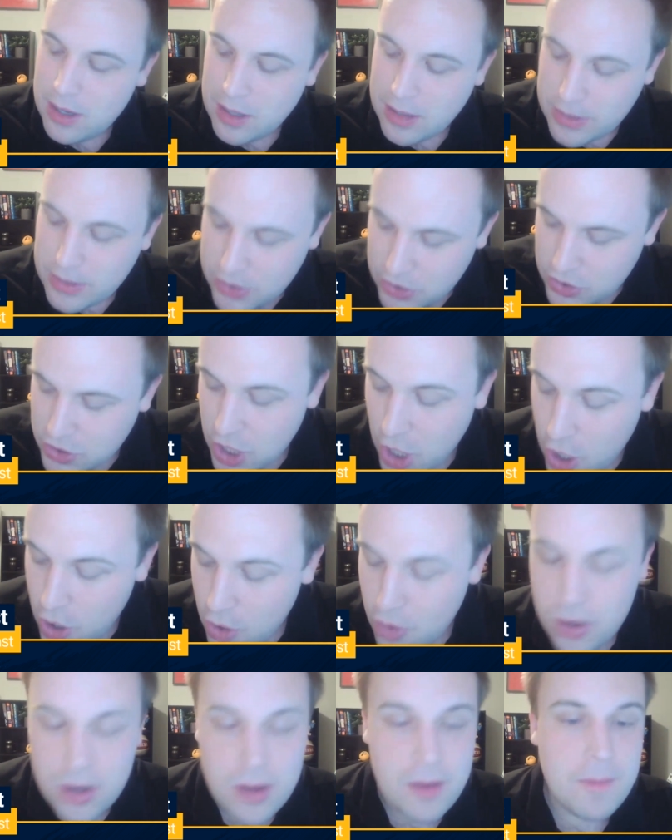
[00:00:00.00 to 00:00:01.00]
This is
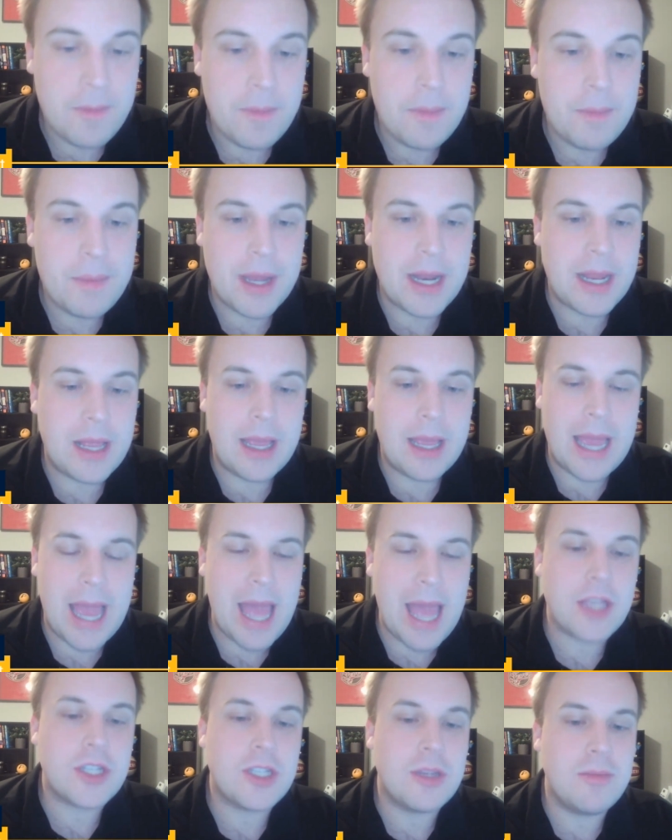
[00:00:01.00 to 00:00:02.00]
known, but it
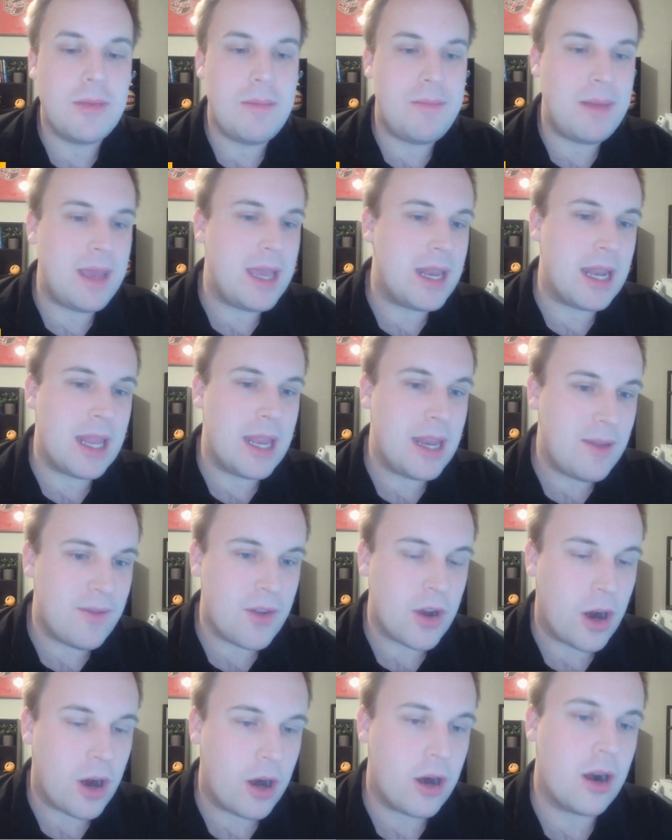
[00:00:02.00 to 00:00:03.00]
has to be beaten in
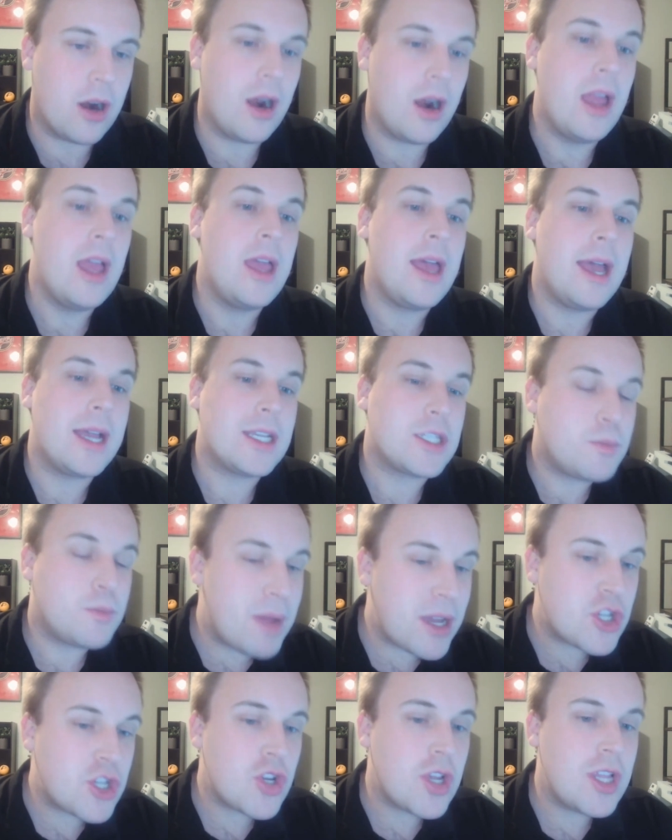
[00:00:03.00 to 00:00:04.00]
even harder,
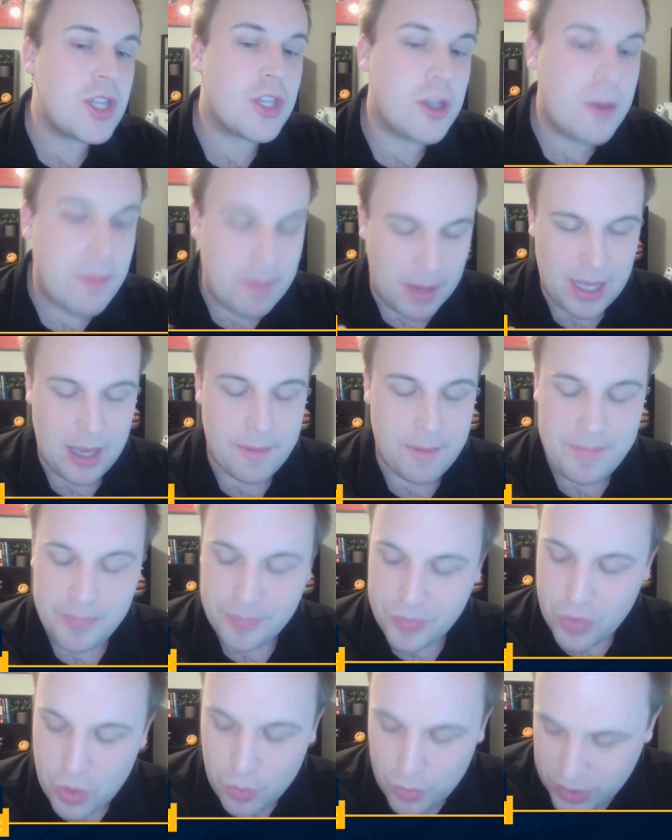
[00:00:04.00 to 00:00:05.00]
especially to me
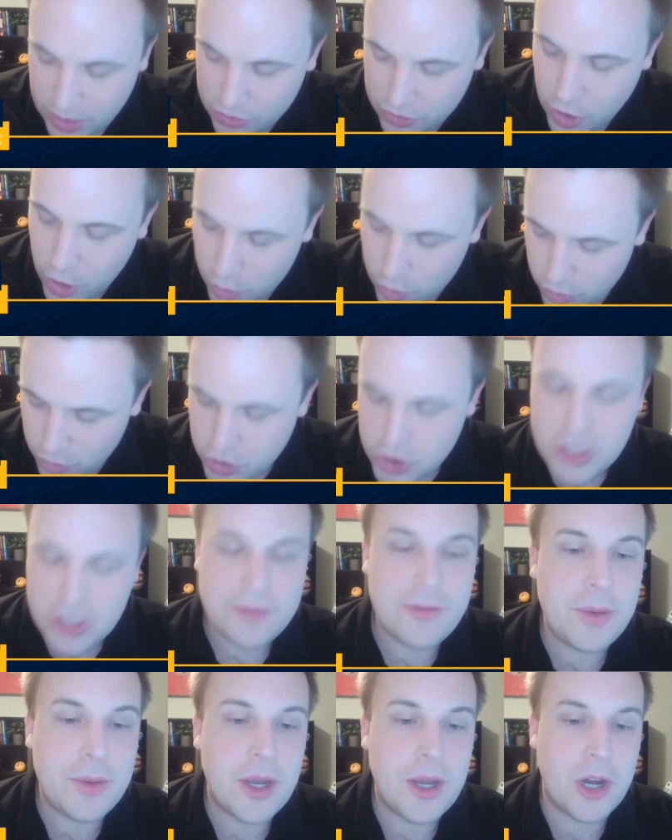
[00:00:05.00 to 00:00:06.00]
with the tonal
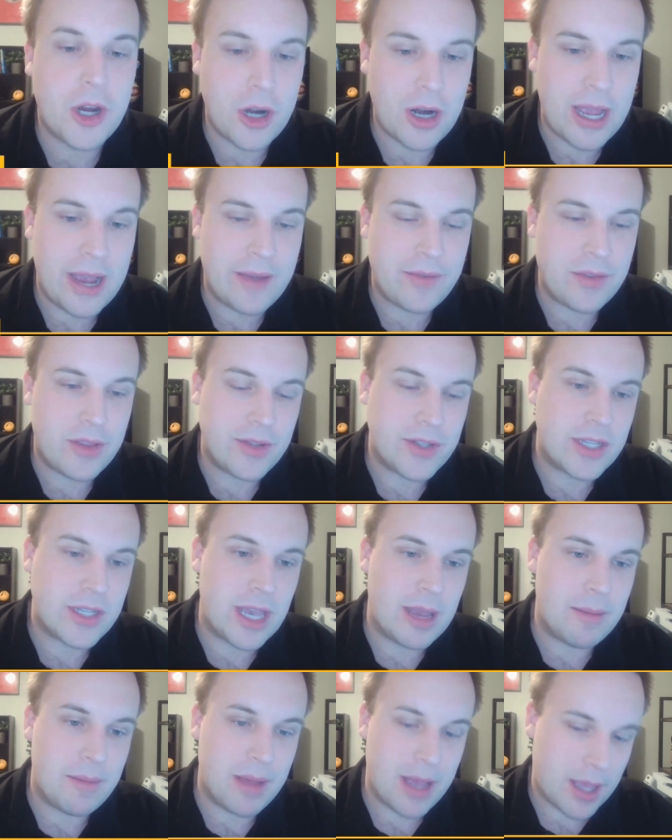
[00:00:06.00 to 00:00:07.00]
shift we heard after this
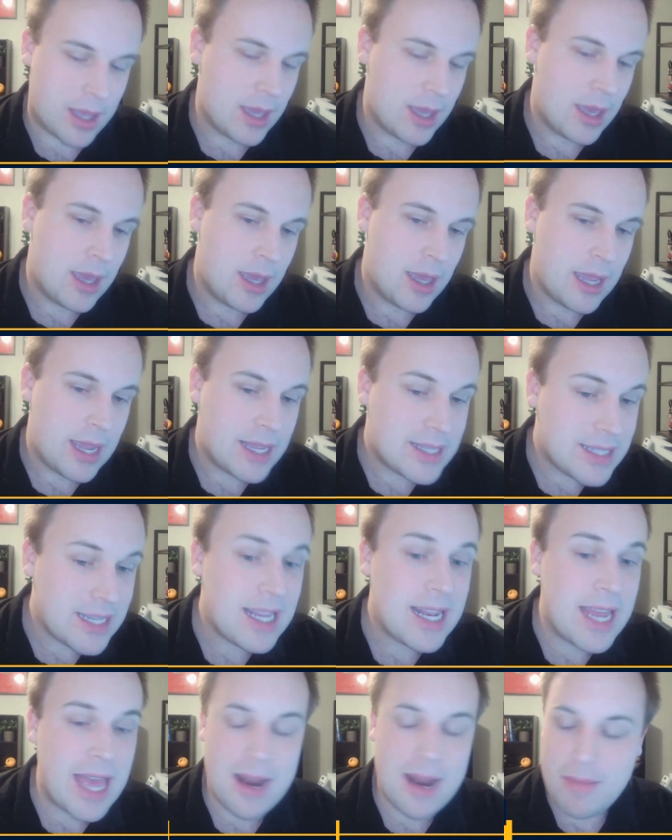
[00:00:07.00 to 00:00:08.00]
game. Like, it's
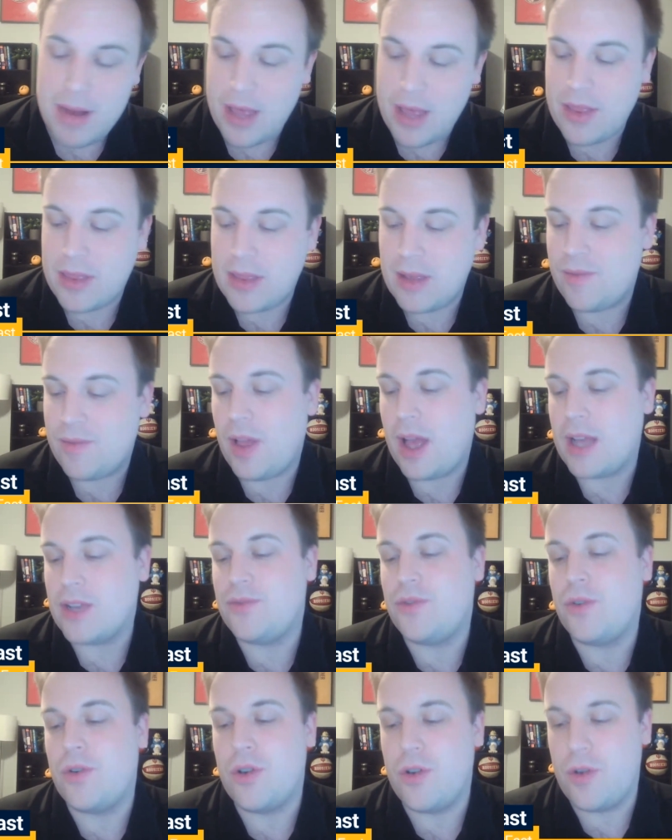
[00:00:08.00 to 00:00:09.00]
eaten at them now that they've lost
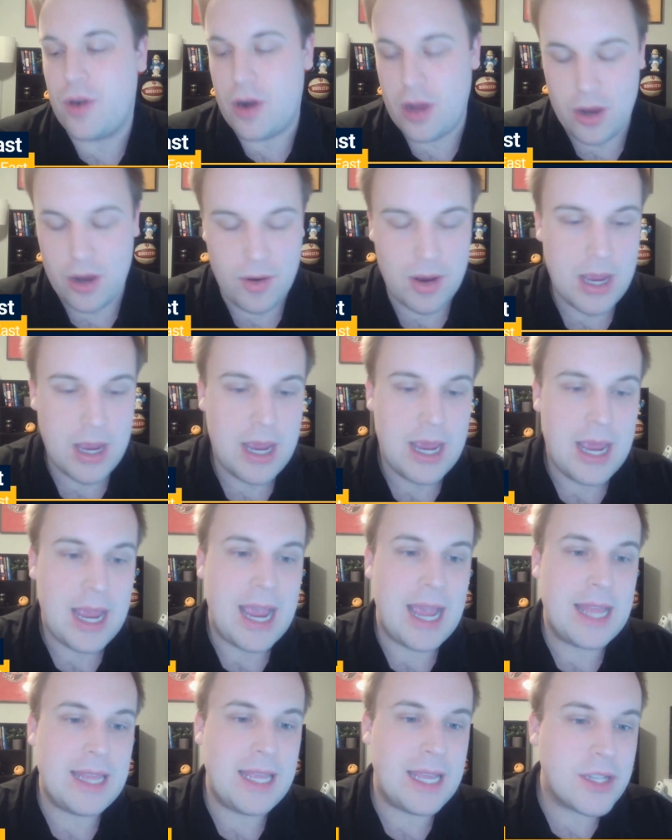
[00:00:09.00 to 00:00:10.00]
four in a row
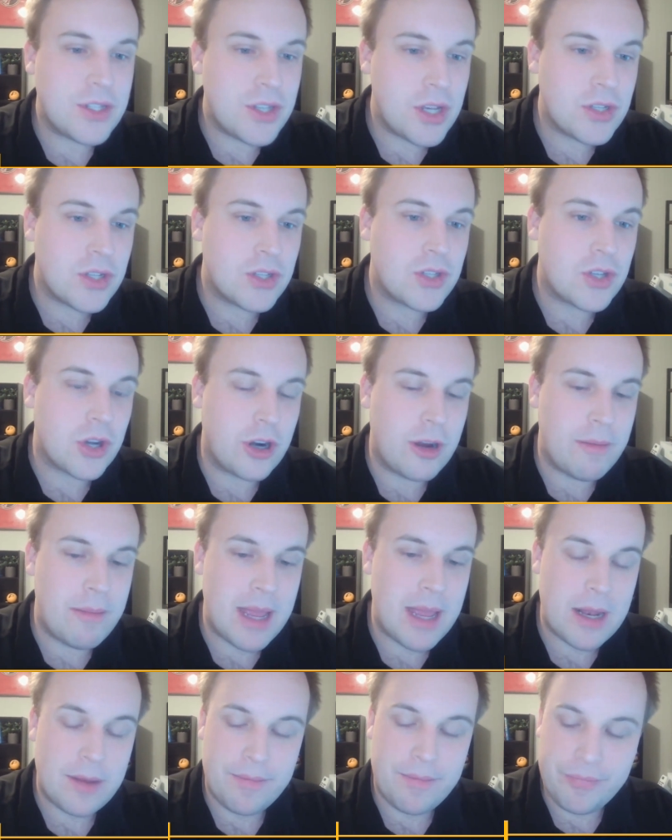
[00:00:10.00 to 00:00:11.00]
And the in-season
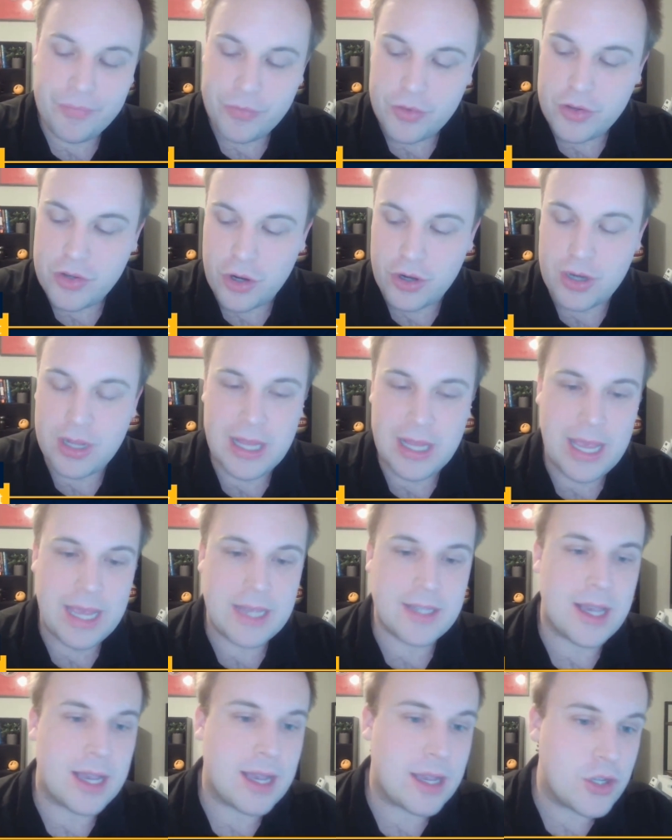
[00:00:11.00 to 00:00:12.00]
tournament certainly
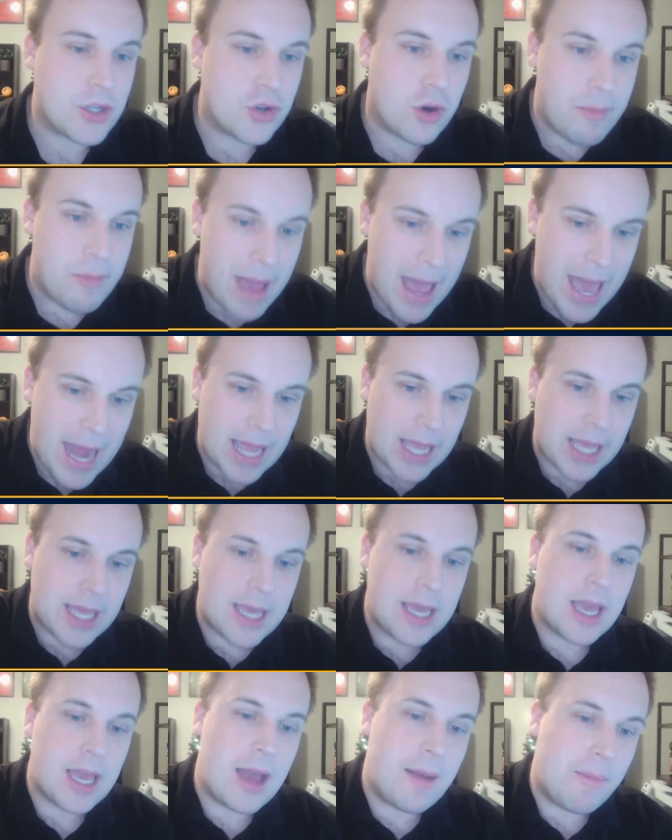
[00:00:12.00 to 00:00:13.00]
is like a
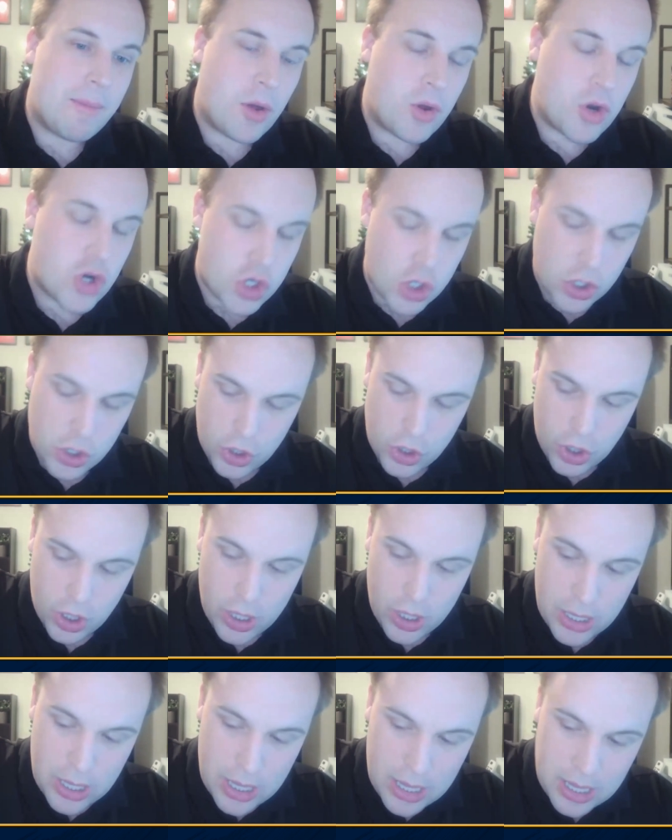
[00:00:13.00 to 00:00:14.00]
dramatic,
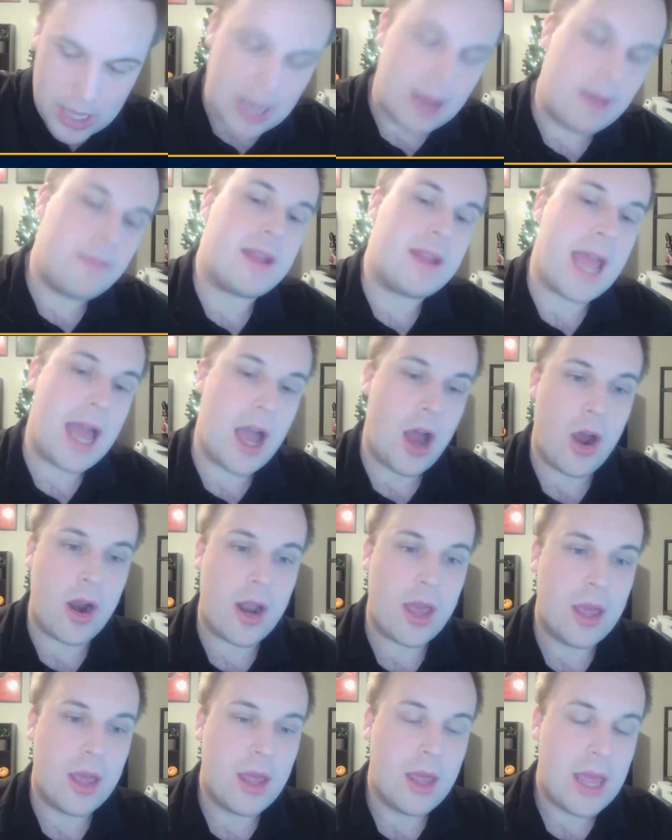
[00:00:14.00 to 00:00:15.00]
emotional come
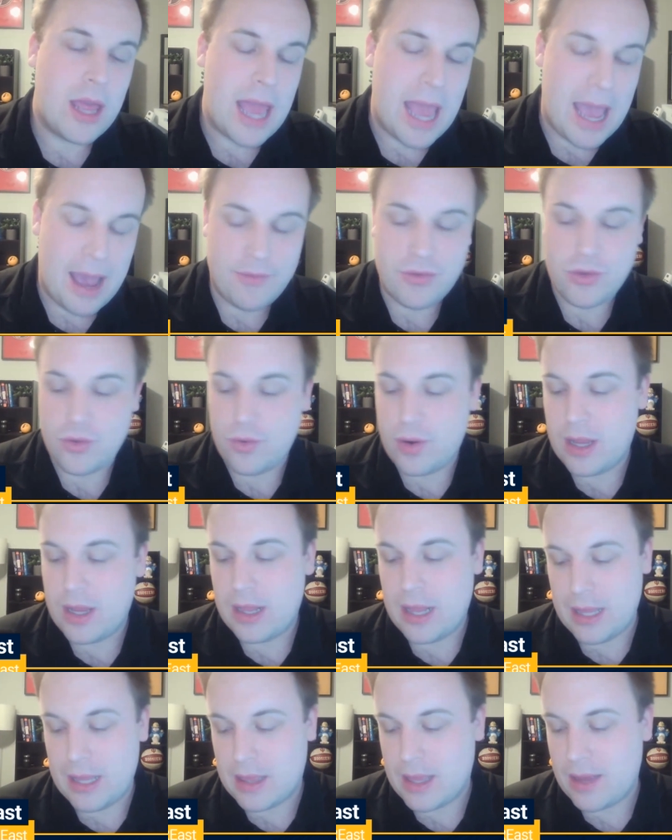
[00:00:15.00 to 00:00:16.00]
down after it.
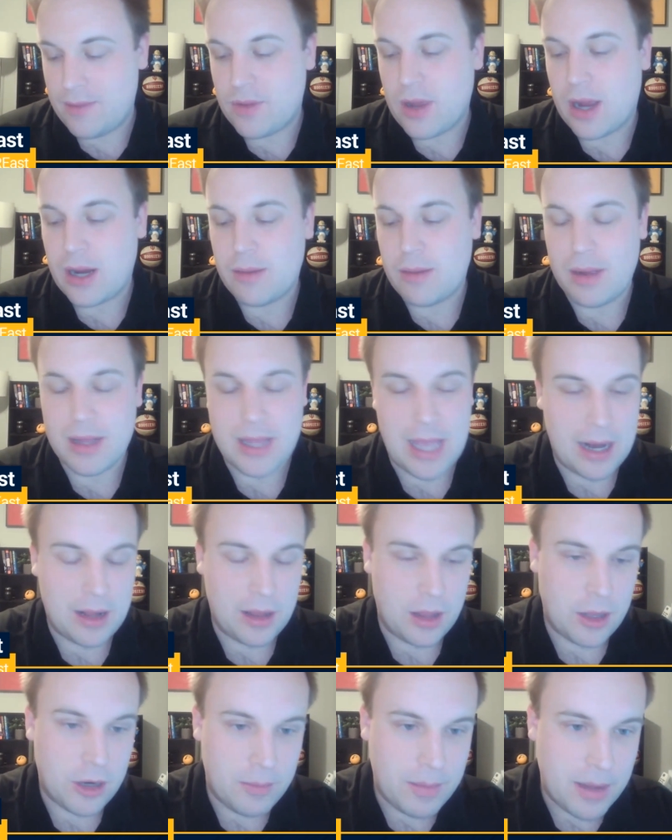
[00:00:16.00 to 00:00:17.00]
Like, they've talked about that a
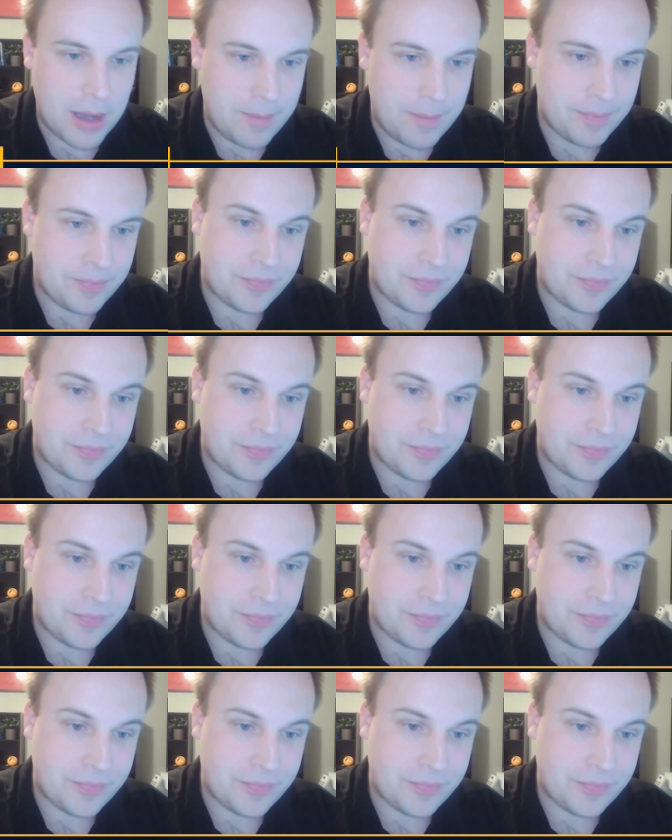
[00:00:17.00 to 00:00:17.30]
little bit.